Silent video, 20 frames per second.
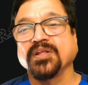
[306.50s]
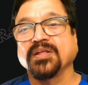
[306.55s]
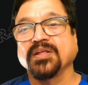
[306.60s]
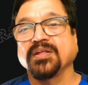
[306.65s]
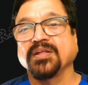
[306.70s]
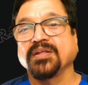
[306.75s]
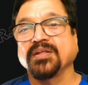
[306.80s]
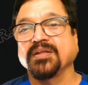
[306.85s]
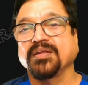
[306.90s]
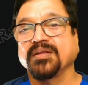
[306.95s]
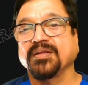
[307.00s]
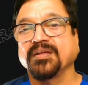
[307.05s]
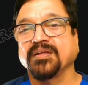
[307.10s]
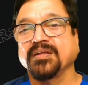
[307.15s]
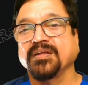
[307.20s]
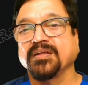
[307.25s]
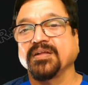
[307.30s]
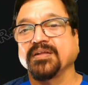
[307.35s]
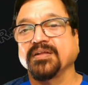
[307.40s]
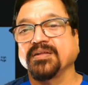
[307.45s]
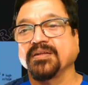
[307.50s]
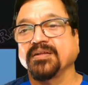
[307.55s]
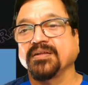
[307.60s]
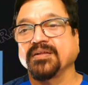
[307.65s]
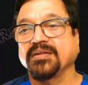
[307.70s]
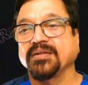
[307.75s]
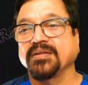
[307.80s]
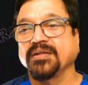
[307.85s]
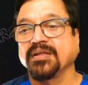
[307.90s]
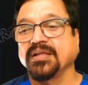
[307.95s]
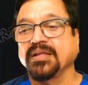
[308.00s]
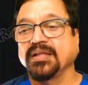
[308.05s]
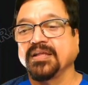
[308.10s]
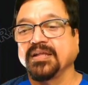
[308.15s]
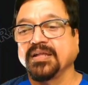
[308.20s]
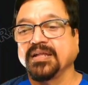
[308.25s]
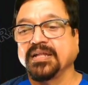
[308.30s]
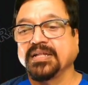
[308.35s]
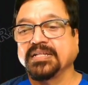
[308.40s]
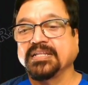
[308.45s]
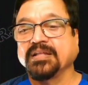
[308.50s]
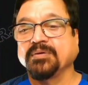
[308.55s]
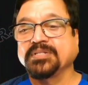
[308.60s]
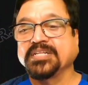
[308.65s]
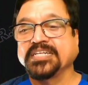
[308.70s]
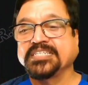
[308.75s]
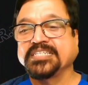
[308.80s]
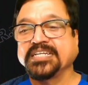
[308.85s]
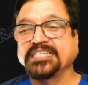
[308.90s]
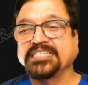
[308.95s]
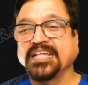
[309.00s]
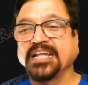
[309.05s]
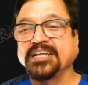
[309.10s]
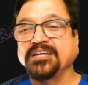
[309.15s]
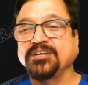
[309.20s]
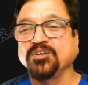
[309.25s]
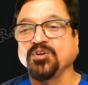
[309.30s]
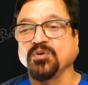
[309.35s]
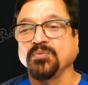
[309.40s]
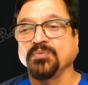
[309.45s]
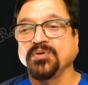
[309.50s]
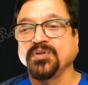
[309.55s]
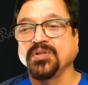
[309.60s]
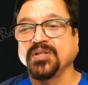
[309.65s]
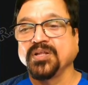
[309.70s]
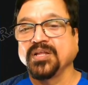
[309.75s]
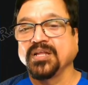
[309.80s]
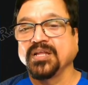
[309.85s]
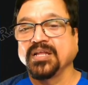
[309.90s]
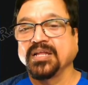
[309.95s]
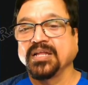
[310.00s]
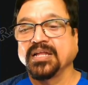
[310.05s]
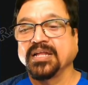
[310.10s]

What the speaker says: X-ray machines required for high resolution of output.